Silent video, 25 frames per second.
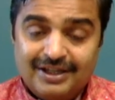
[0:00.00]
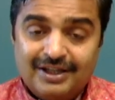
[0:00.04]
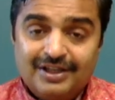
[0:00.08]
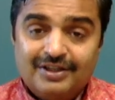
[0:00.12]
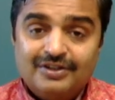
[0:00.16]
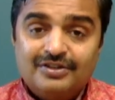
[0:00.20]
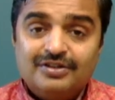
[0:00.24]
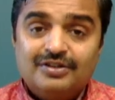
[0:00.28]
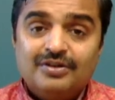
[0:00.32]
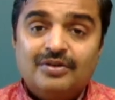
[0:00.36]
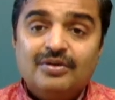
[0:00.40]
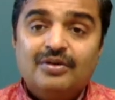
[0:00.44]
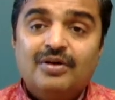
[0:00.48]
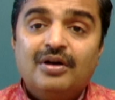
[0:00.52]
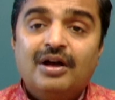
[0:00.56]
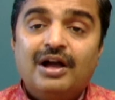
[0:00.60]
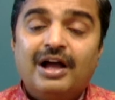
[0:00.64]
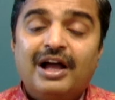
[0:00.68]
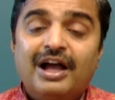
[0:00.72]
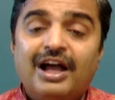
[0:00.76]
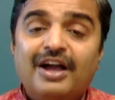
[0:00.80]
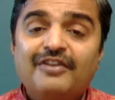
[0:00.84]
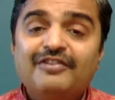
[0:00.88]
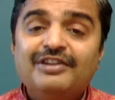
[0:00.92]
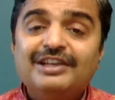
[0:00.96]
So
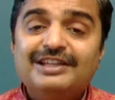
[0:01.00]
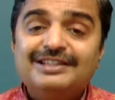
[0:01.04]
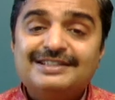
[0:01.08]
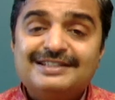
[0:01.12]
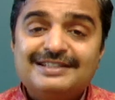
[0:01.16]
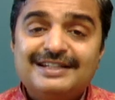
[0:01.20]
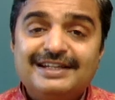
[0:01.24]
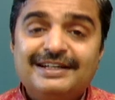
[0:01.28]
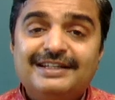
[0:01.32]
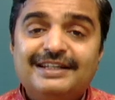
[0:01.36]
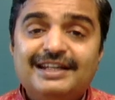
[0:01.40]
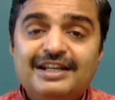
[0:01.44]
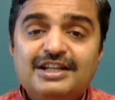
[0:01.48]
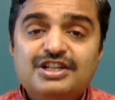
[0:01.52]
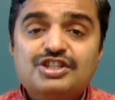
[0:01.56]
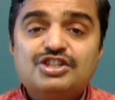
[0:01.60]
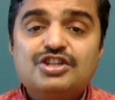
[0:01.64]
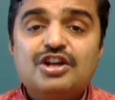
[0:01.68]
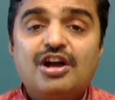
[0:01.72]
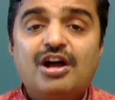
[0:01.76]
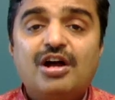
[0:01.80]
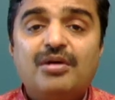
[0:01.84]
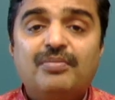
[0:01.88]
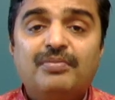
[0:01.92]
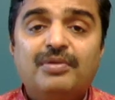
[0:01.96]
having a sitting
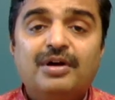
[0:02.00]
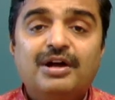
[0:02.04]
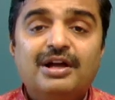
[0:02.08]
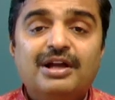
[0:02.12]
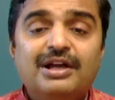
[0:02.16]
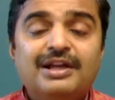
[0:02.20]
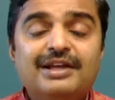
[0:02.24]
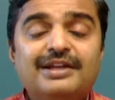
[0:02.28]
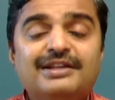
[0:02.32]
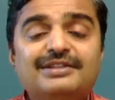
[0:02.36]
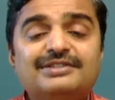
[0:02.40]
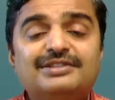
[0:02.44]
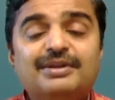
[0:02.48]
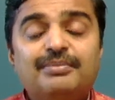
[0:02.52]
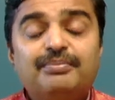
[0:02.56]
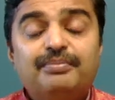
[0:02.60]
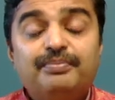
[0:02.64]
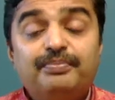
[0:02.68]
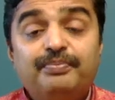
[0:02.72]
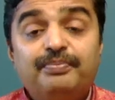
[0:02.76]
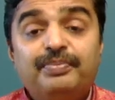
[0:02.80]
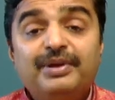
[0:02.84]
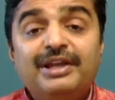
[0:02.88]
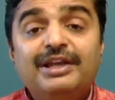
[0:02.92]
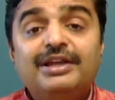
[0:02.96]
job is a
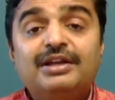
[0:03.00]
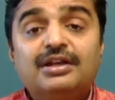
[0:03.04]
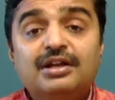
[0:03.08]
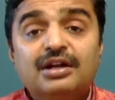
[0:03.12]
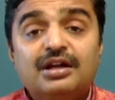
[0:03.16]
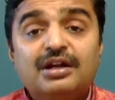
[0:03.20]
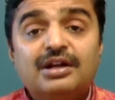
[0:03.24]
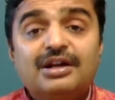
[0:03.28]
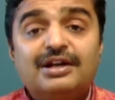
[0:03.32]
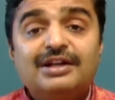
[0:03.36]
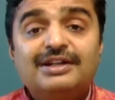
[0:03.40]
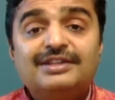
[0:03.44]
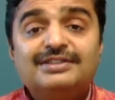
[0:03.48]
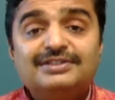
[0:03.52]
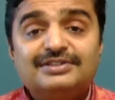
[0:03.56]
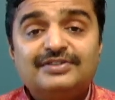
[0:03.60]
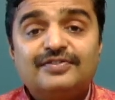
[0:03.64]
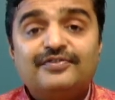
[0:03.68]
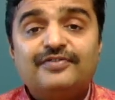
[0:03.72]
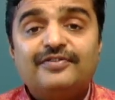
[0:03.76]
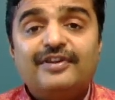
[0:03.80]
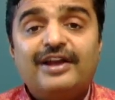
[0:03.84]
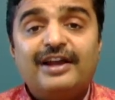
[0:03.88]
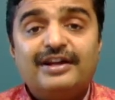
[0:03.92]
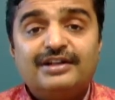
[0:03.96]
big
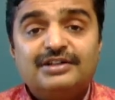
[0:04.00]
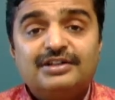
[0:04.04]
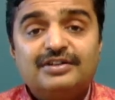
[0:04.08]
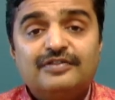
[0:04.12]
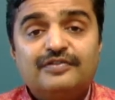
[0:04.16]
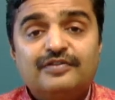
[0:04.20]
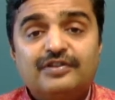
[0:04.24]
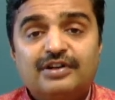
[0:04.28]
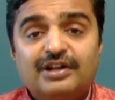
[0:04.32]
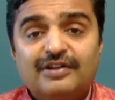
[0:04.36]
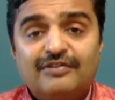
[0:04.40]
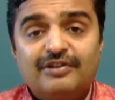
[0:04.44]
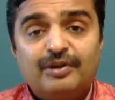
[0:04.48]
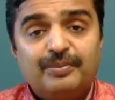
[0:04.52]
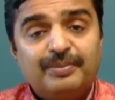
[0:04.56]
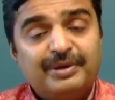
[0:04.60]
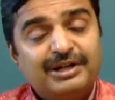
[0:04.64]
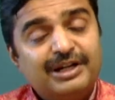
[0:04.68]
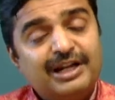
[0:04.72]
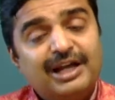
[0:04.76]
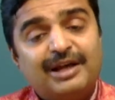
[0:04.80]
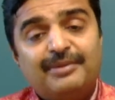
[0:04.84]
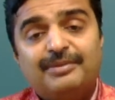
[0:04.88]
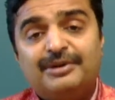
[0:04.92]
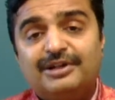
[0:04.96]
risk factor for developing
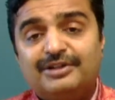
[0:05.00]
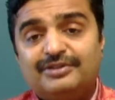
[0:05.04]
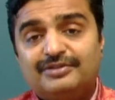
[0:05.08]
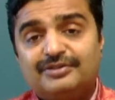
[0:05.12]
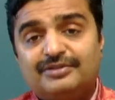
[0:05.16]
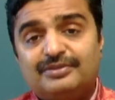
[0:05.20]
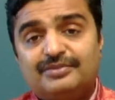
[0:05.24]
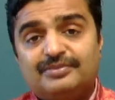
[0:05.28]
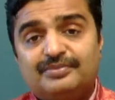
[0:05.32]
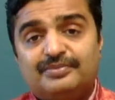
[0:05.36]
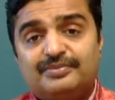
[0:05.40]
diabetes.